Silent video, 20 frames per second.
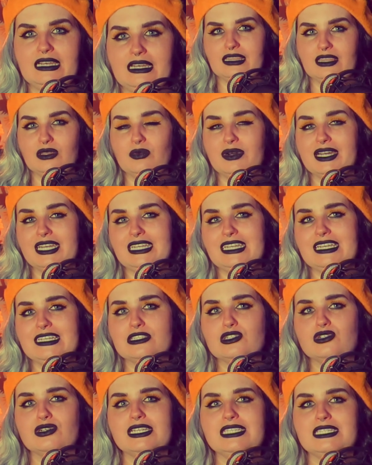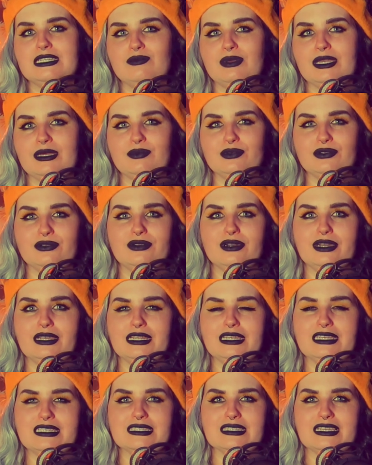The way he's treated people
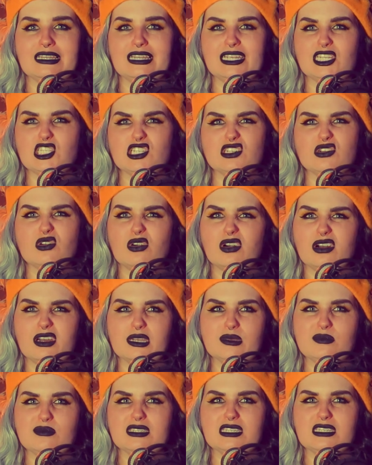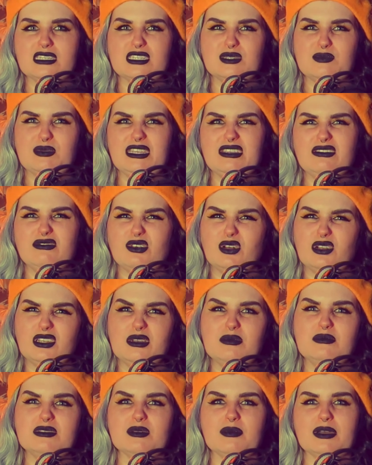and his alleged crimes speak
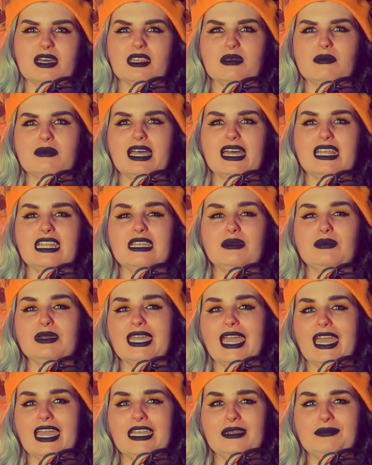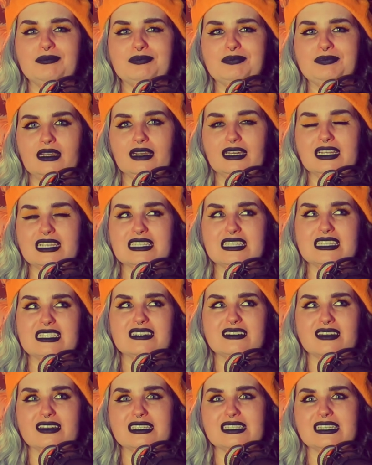volumes about the man he became, and it's
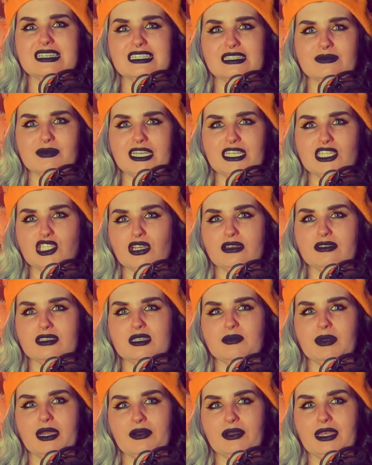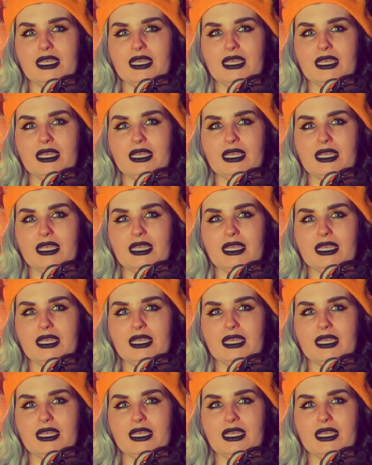enticing to make jokes about